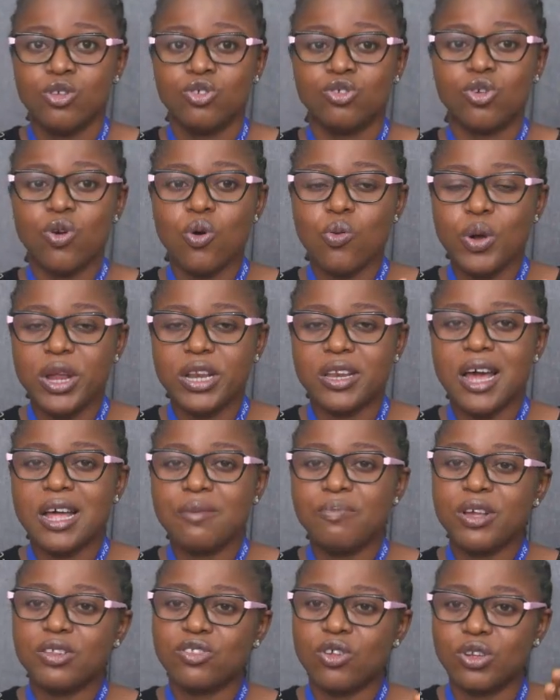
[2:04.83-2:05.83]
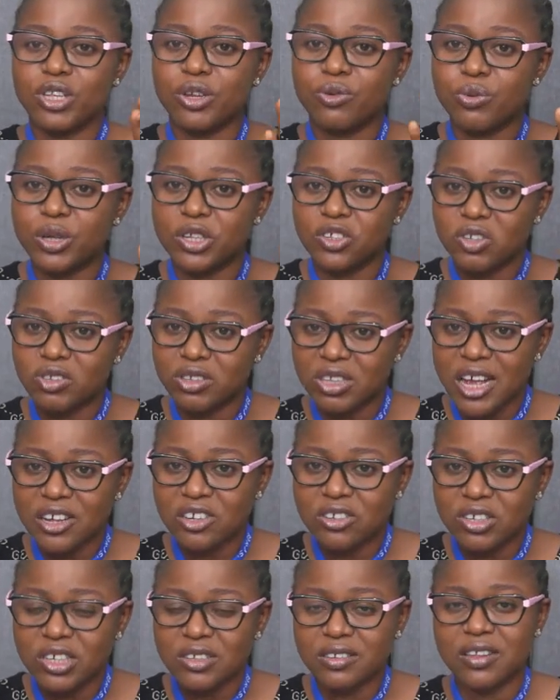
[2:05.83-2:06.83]
So with that, based on the
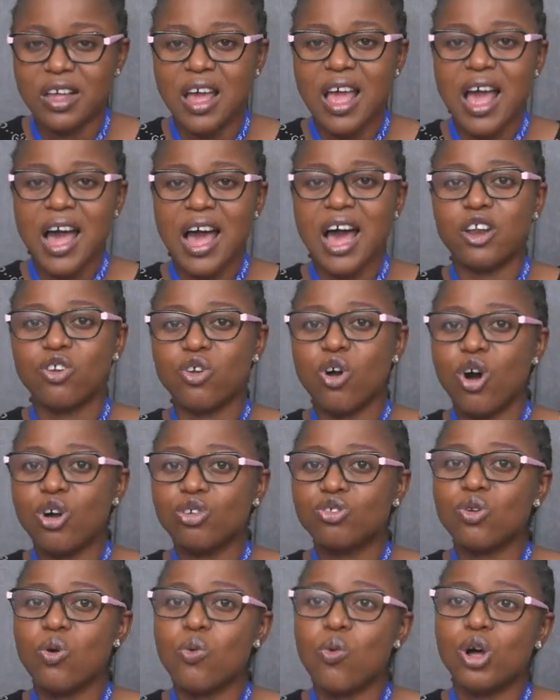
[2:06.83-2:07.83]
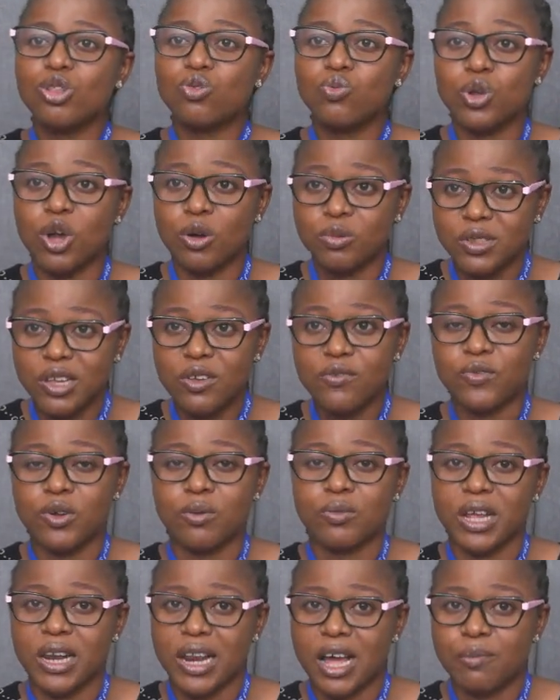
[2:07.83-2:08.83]
researches and also what we obtained
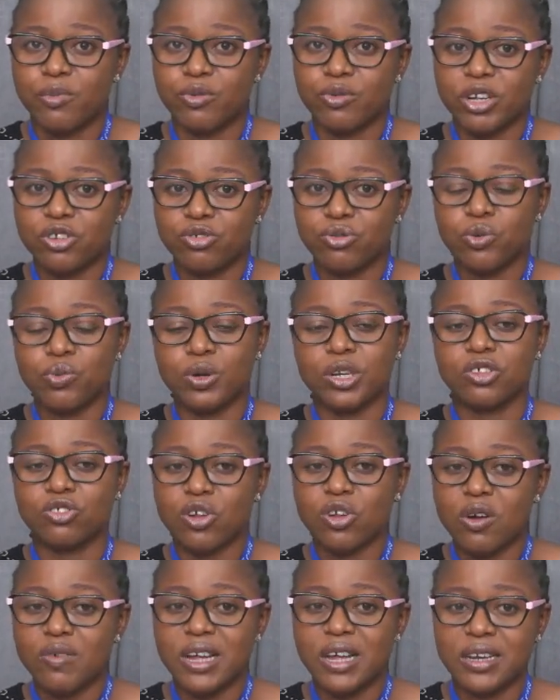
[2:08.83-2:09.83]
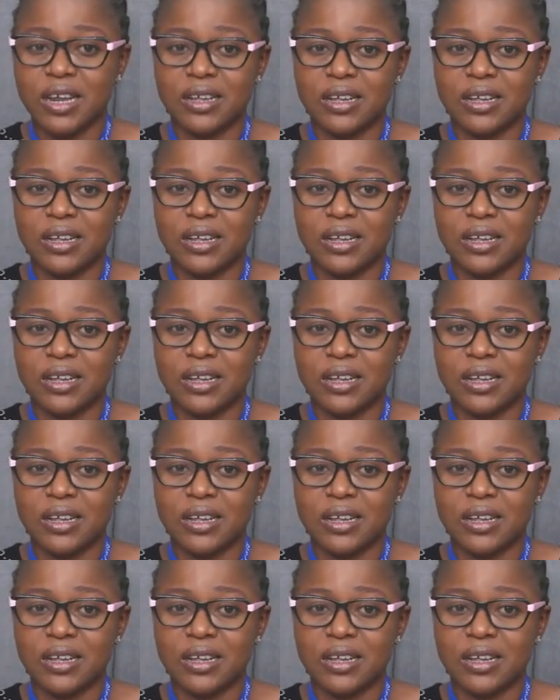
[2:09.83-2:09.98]
from the laboratory, we discovered